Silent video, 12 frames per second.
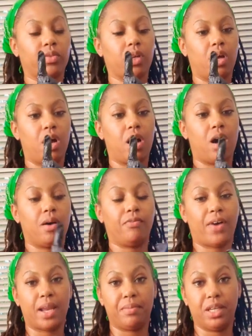um,
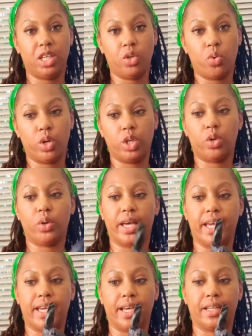vitamin E oil,
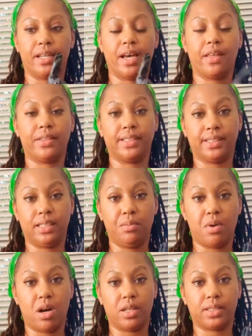and the sea
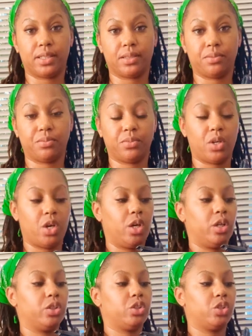moss.
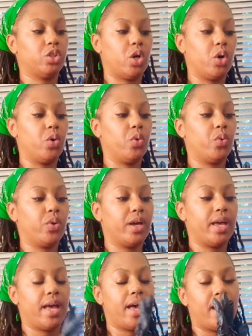So
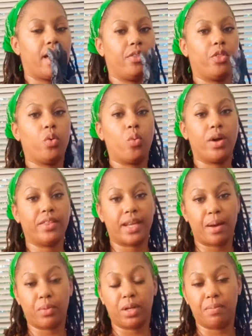the one that
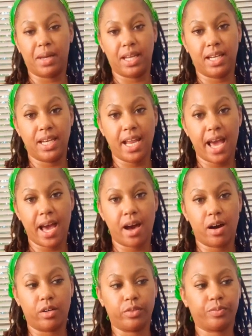I'm gonna make
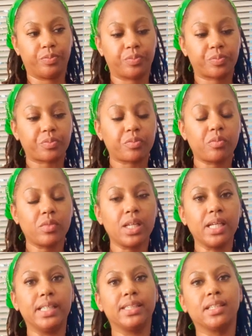now
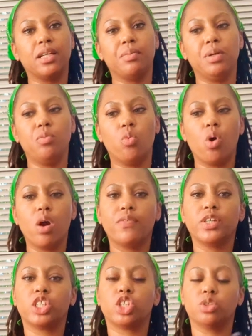it's gonna be more of a
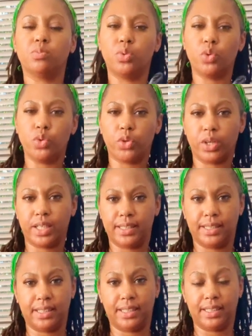smoother
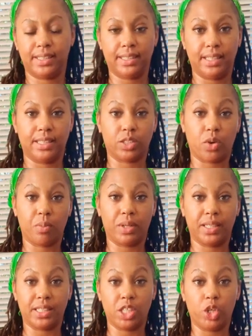consistency. So I'm
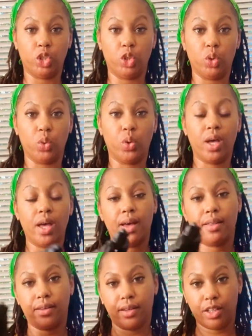gonna tell you
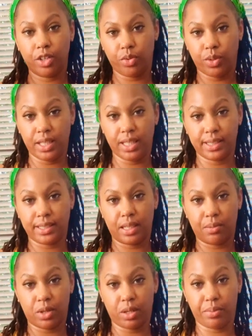the ingredients that I'm
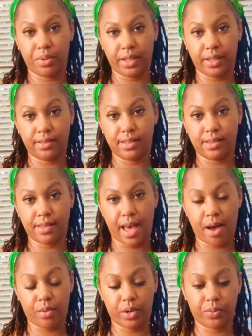gonna put into that
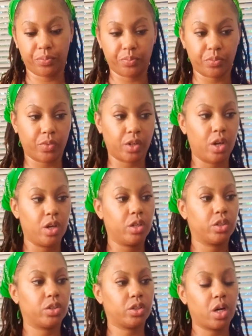one.
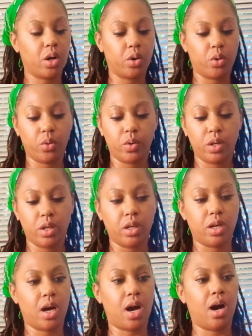So
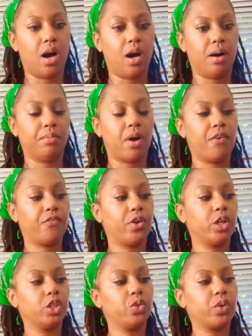um,
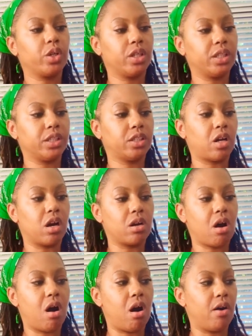first we're gonna start
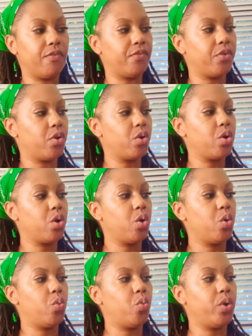off
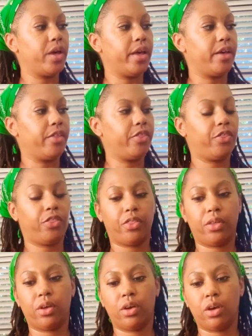with
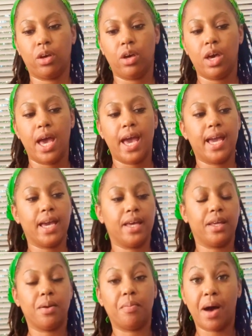
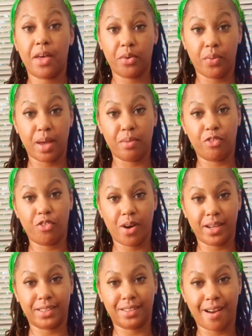and by the way, before I
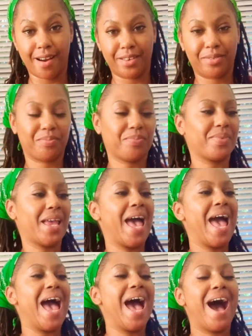start,
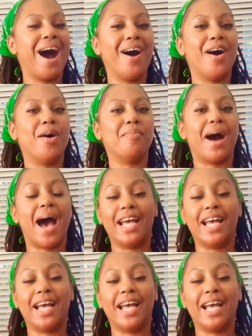um, I